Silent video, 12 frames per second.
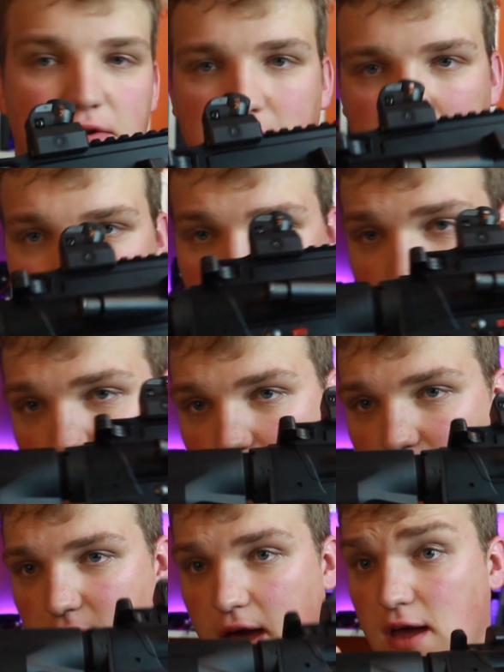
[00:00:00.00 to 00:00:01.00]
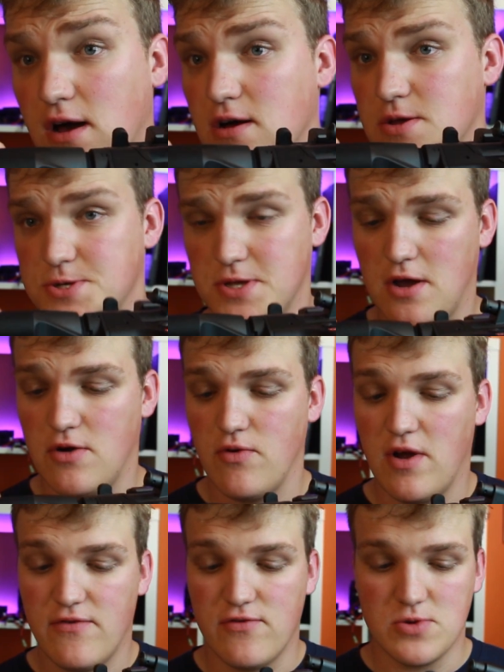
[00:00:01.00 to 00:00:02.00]
in the AR style
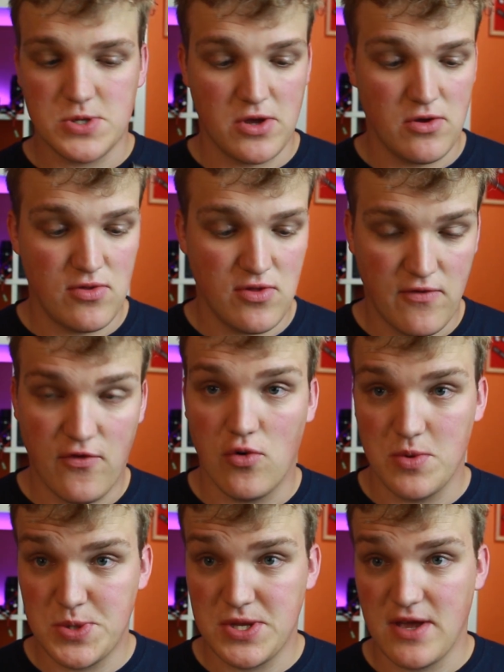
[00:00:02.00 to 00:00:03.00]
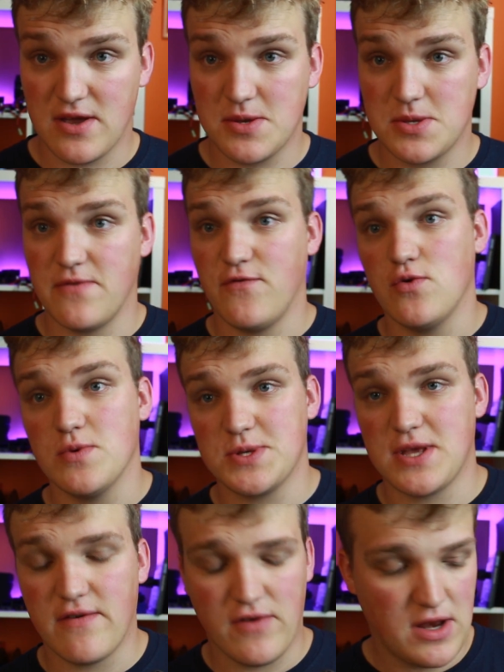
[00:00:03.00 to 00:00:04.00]
rifle, so the 416, the
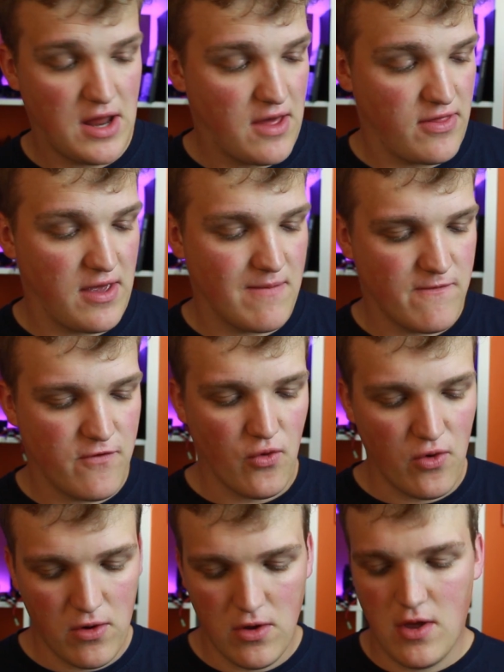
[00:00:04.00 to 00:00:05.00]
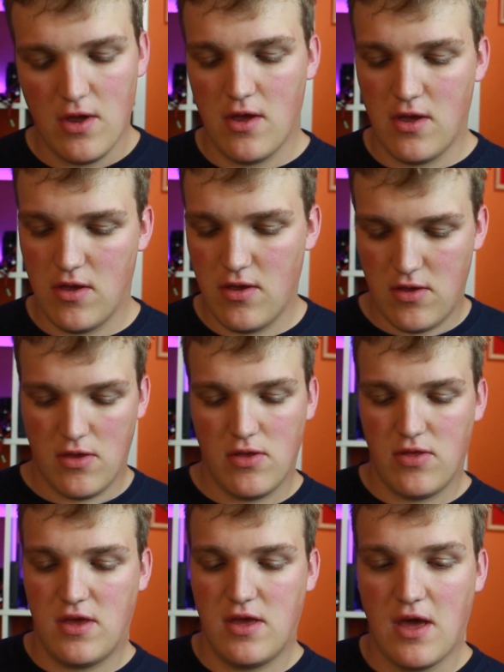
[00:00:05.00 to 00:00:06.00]
417 and the M4,
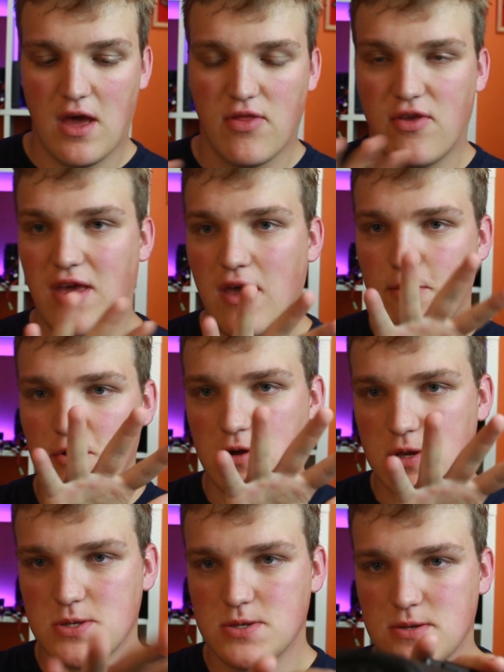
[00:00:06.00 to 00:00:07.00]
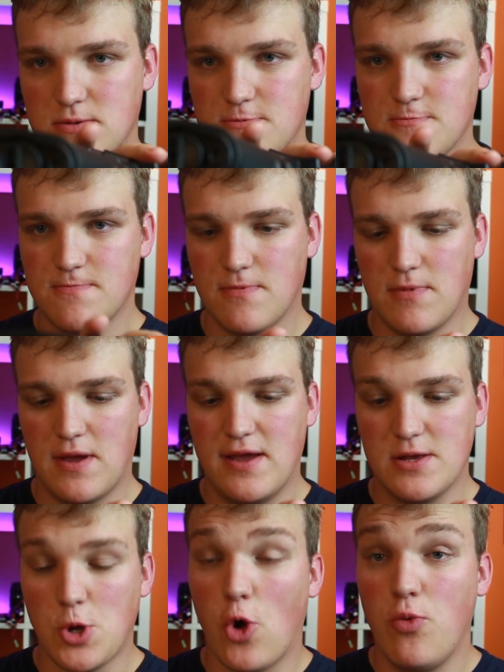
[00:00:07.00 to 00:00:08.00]
the gearbox
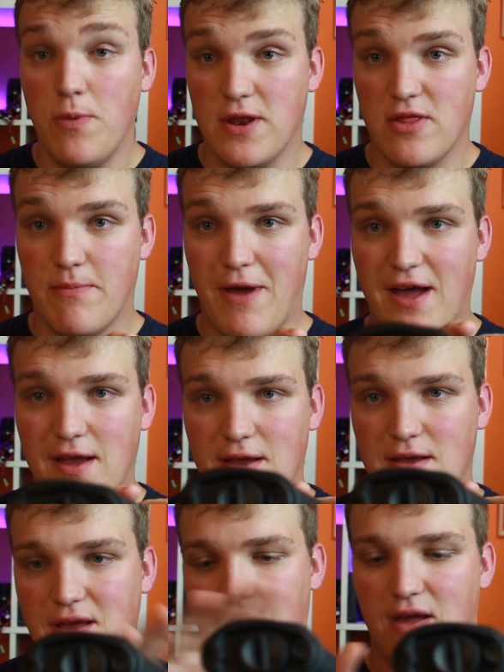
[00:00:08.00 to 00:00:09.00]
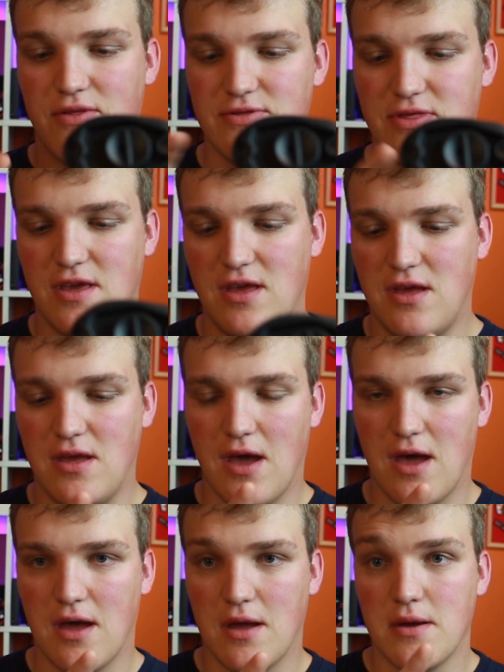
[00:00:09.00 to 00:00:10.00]
is open at the back, and the
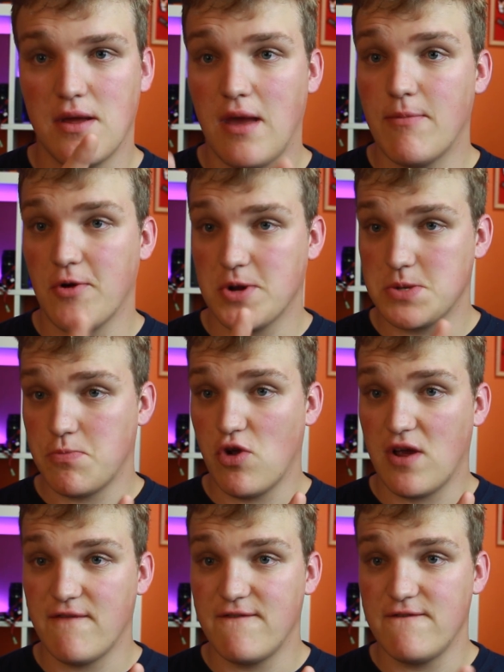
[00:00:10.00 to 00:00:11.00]
gearbox spring